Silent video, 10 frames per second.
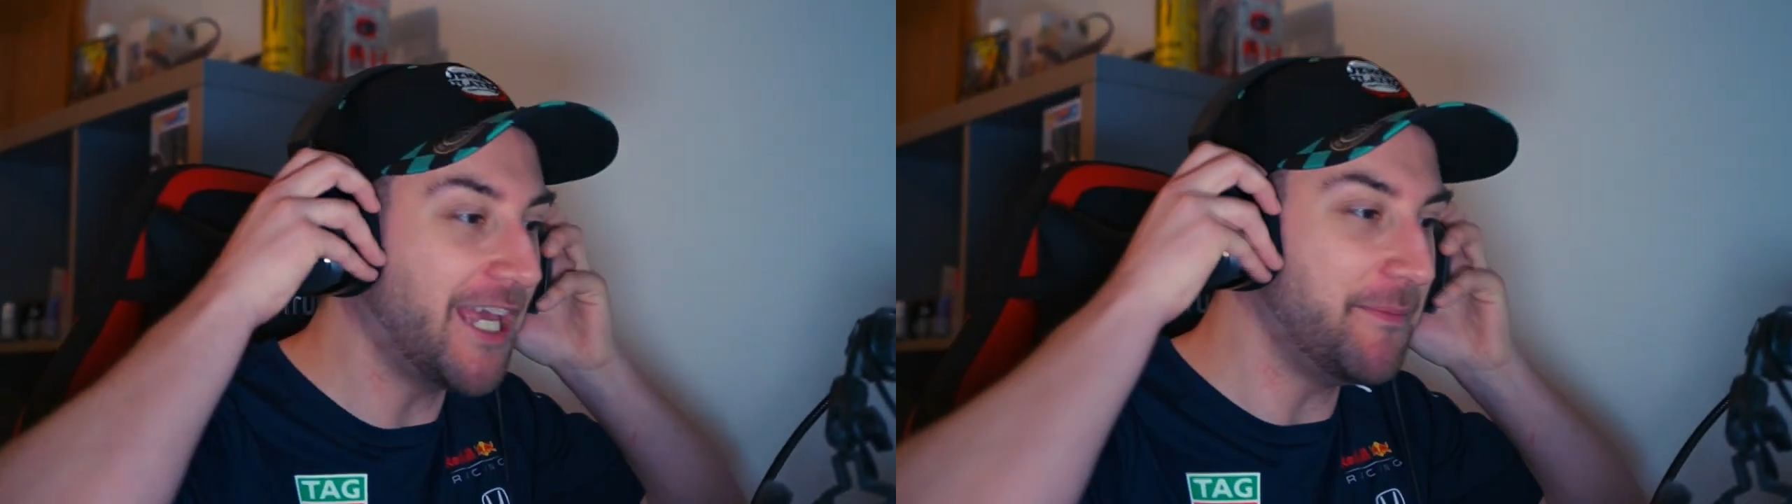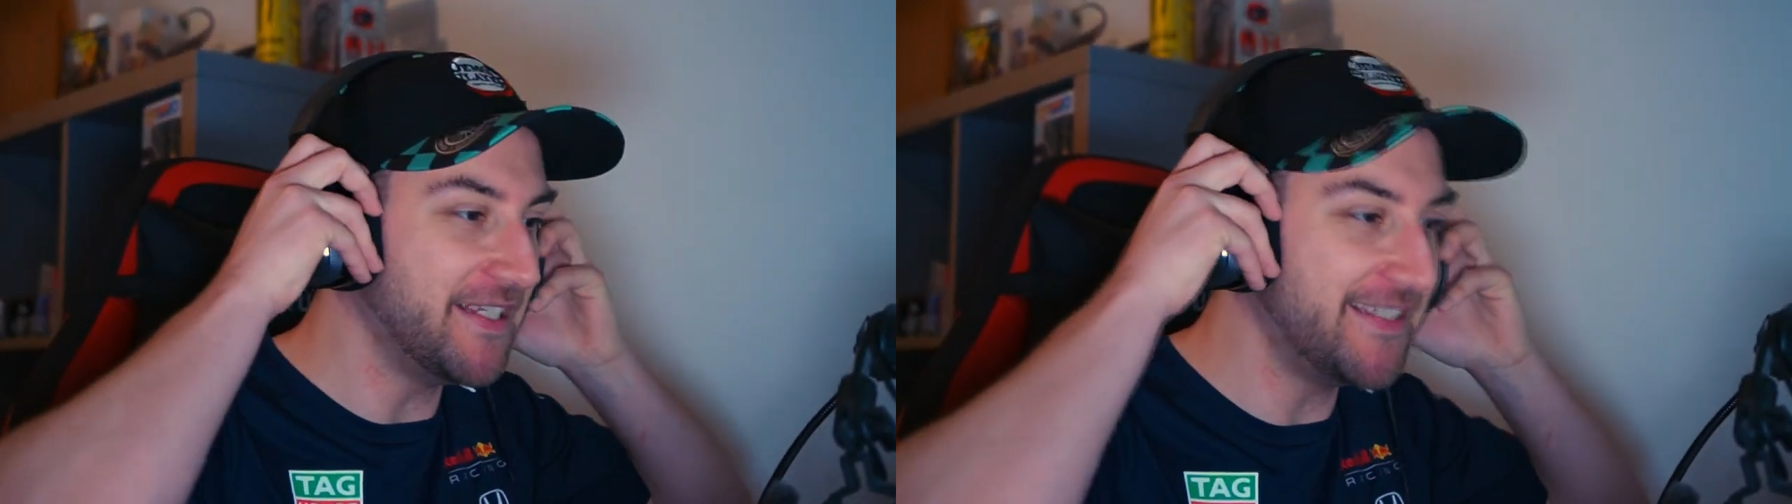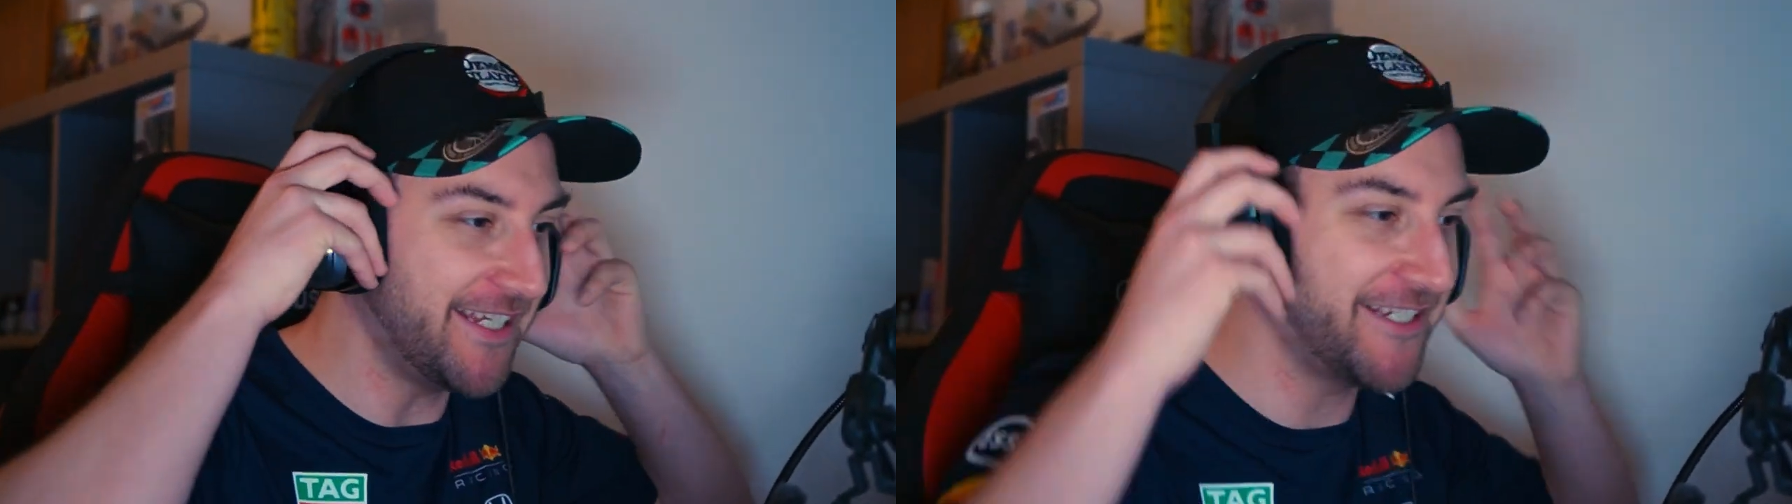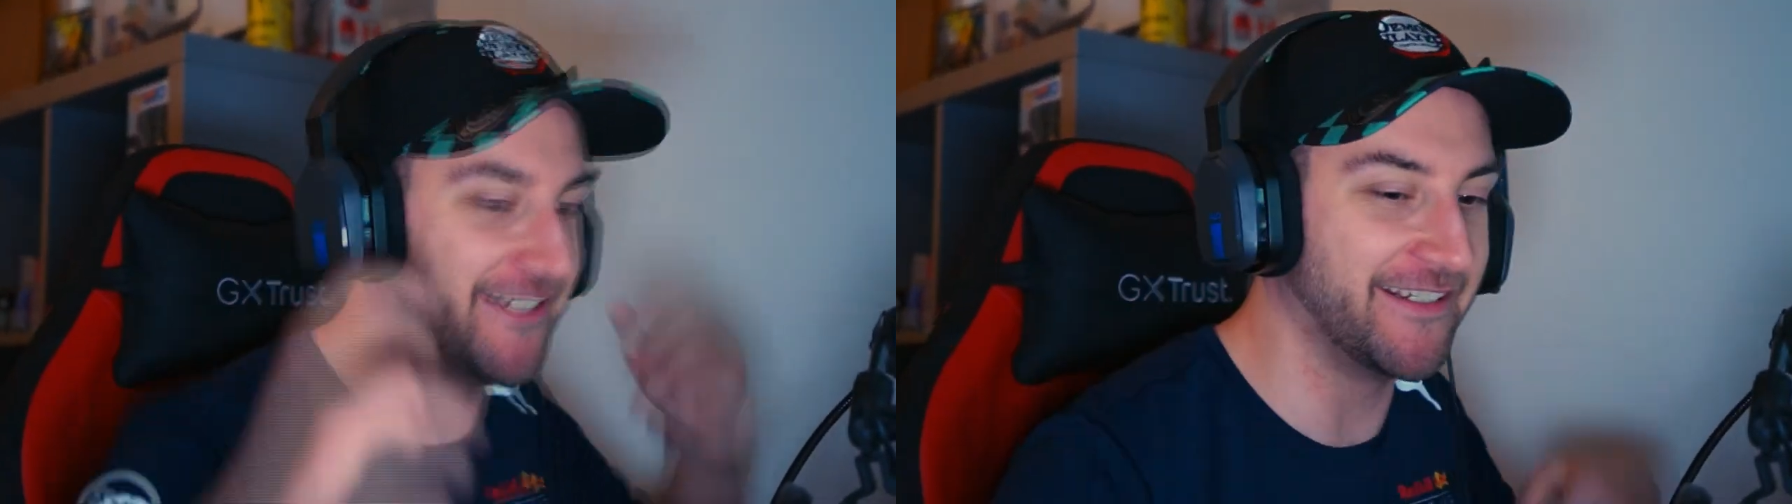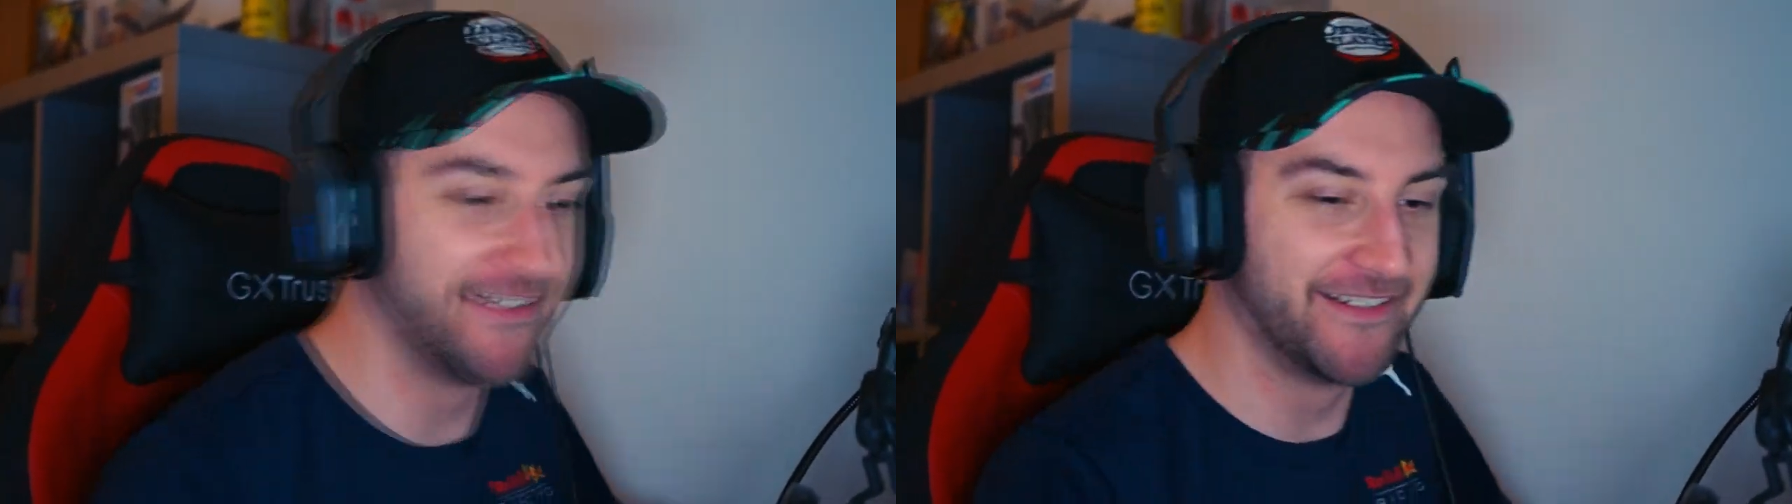gaming
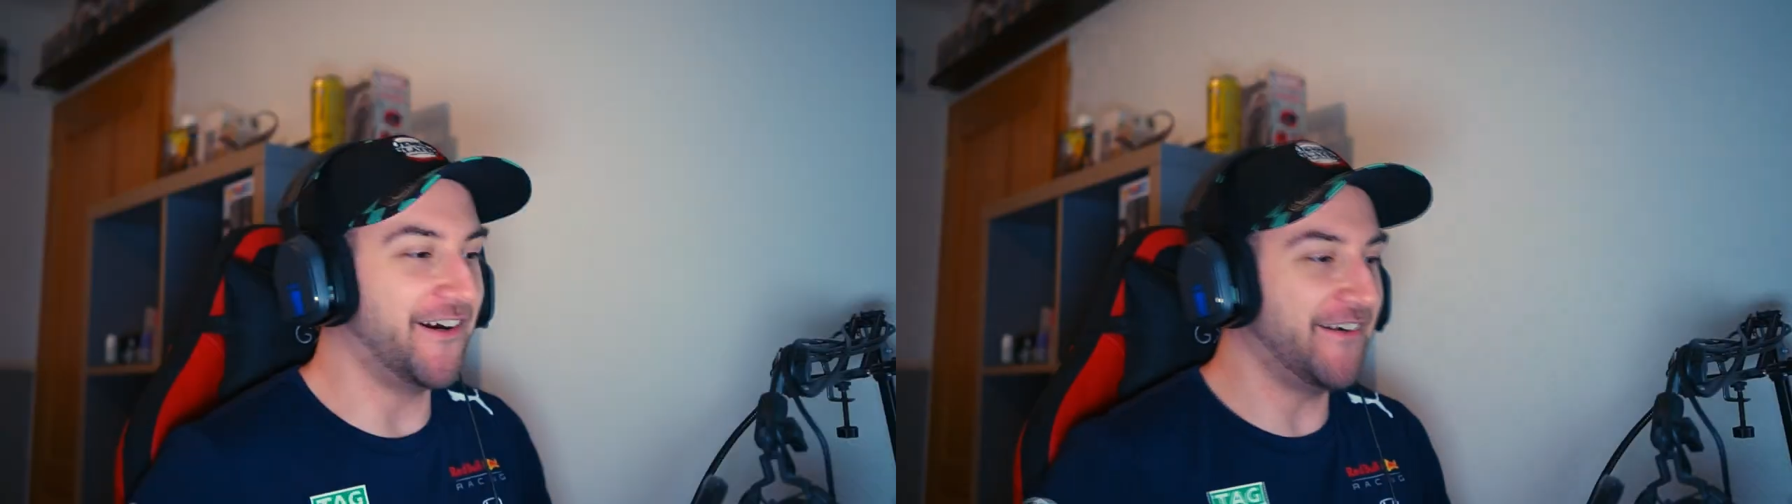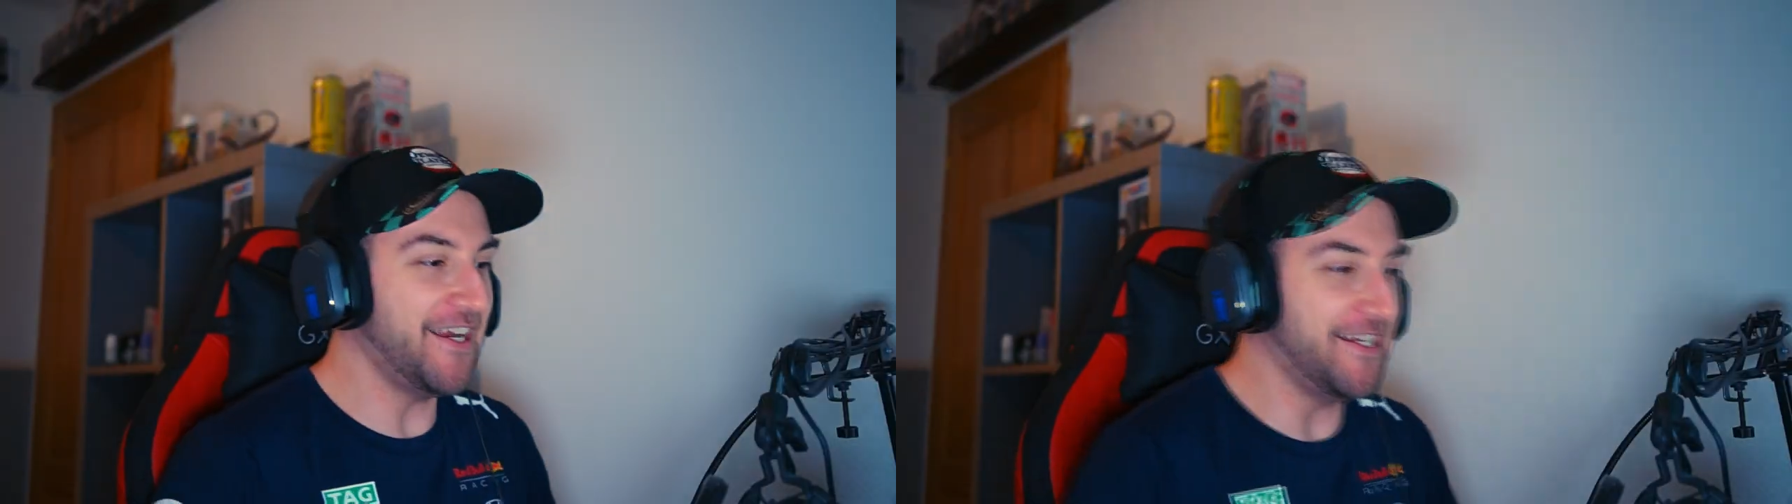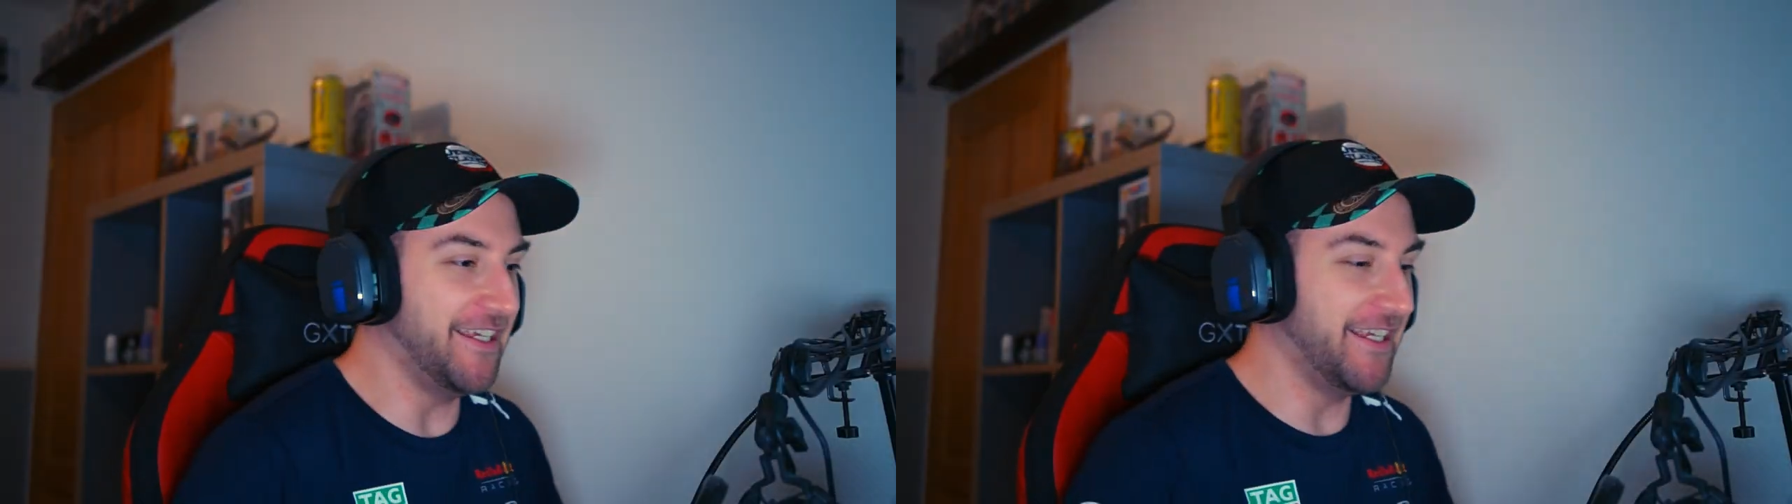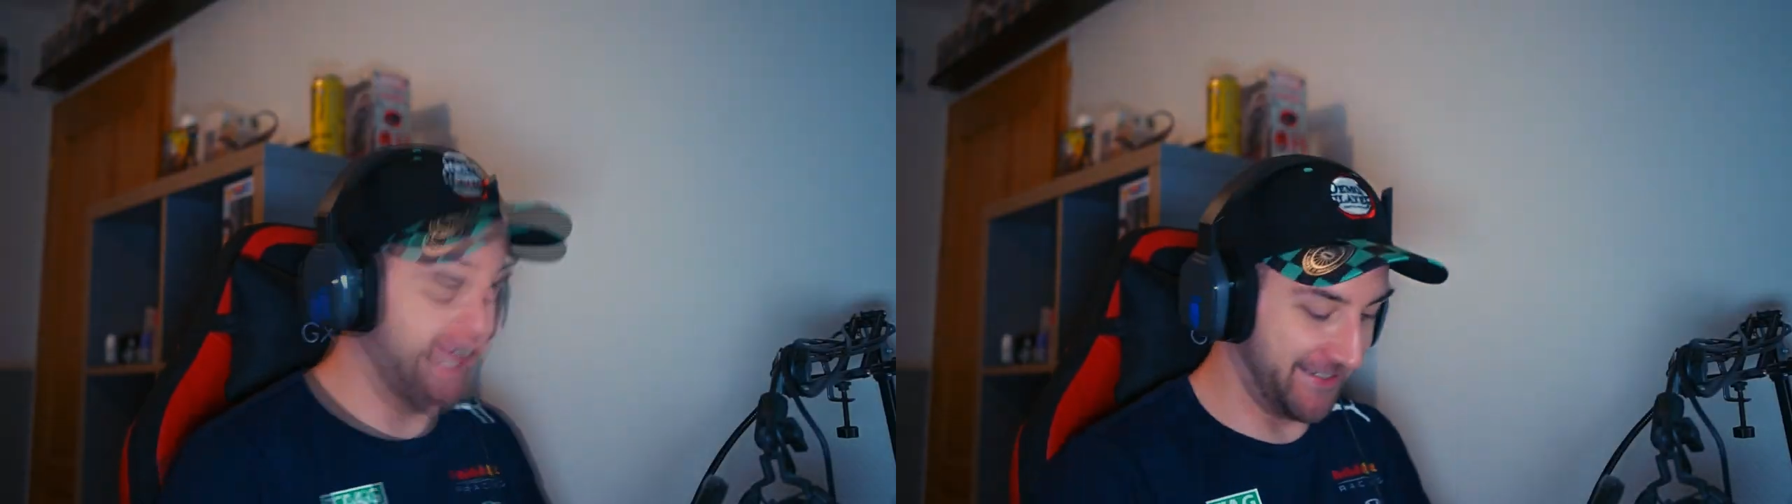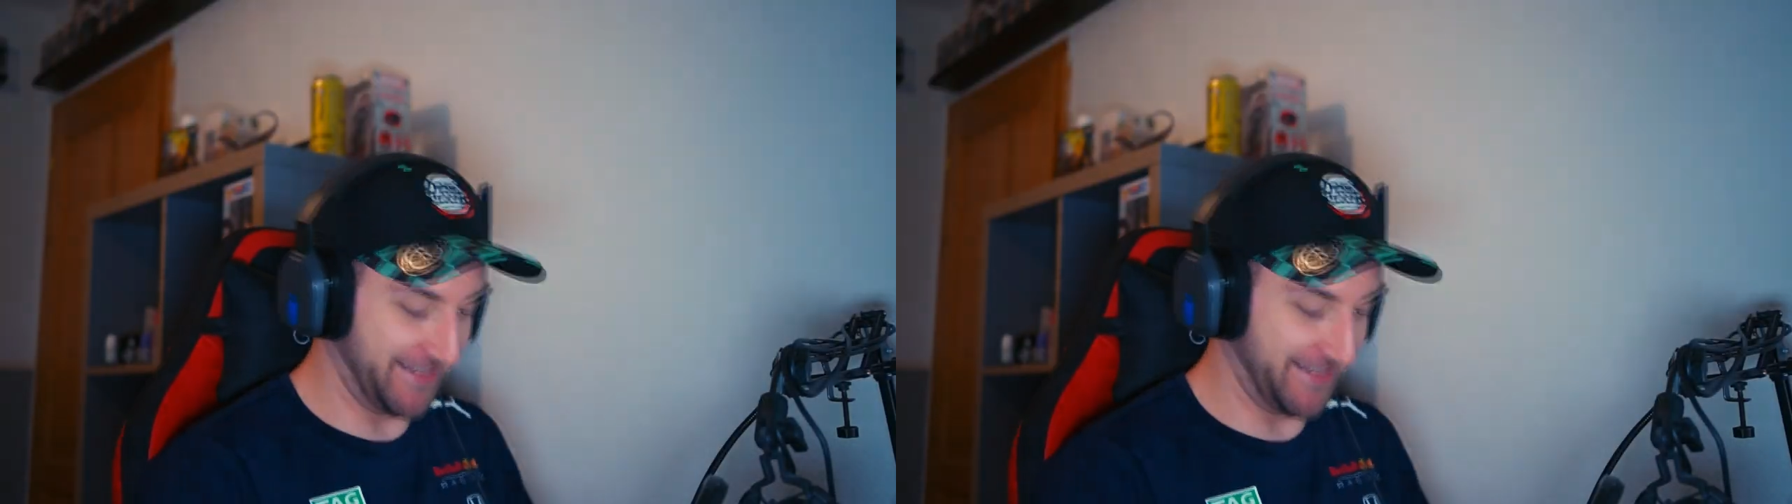session. Alrighty,